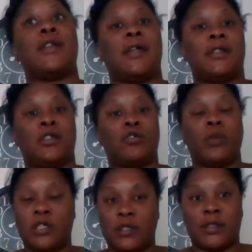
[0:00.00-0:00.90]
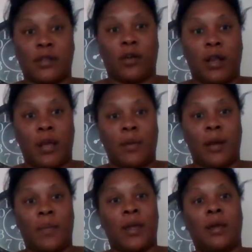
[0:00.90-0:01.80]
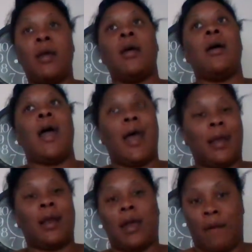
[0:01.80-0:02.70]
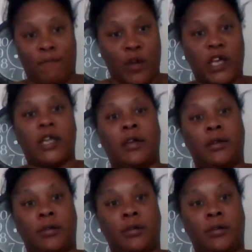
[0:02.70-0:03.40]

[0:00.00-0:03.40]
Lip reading: ass situations that they're claiming I'm in, acting like I'm fucking.